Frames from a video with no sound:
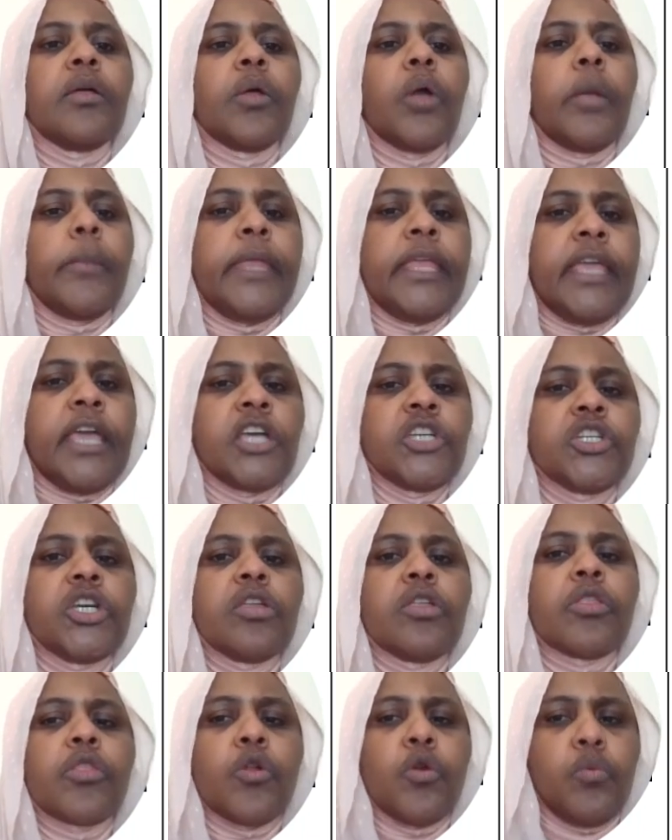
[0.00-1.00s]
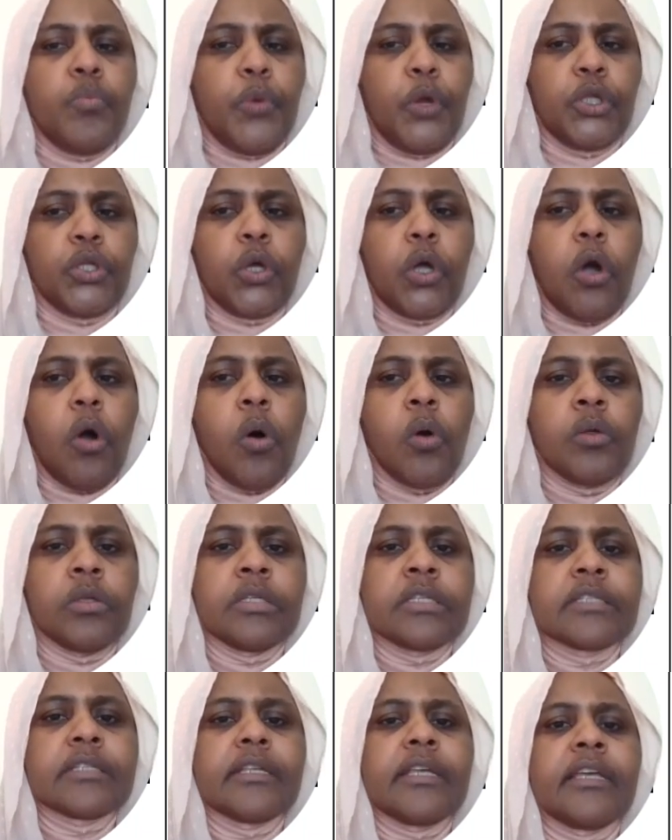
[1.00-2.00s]
Communication through
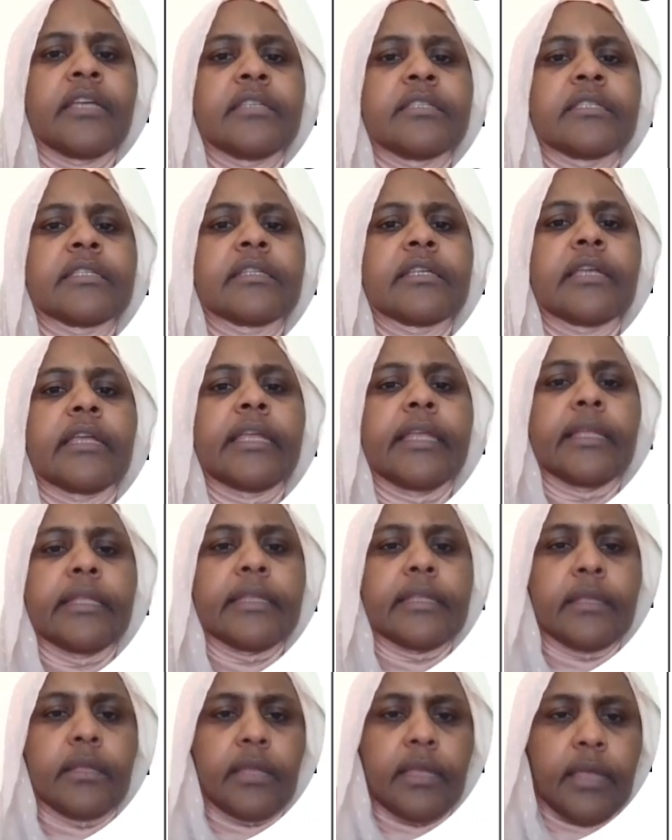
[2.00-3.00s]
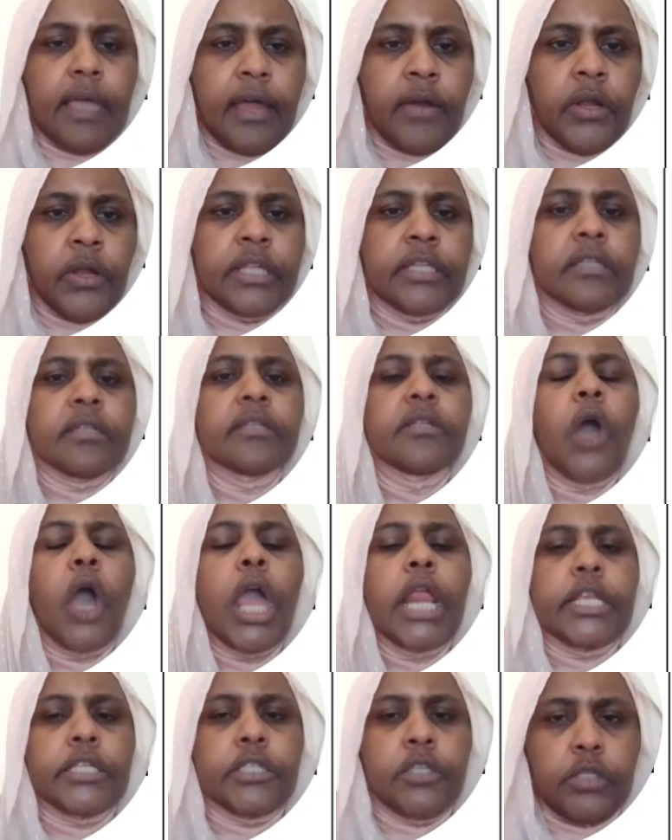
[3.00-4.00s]
protocols is carried
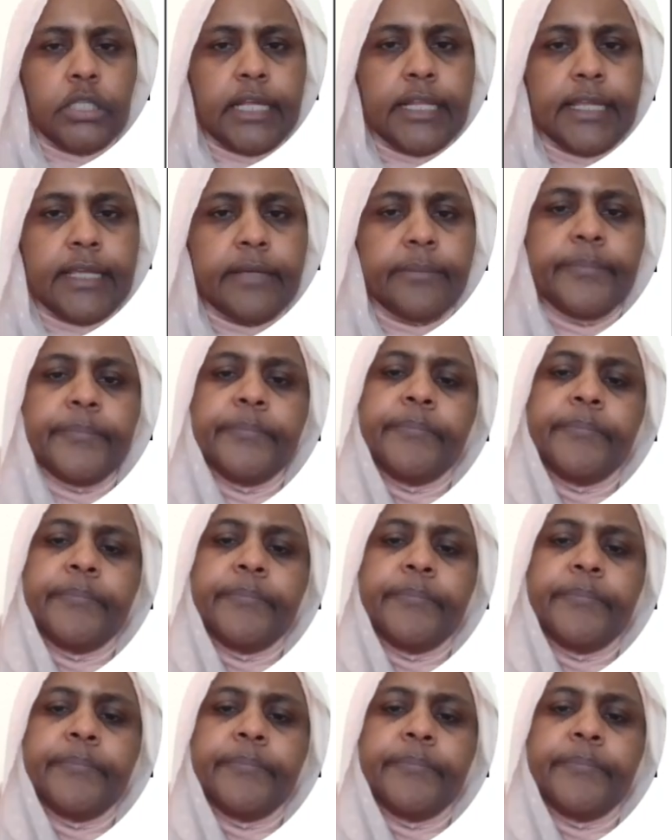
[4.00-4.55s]
horizontally.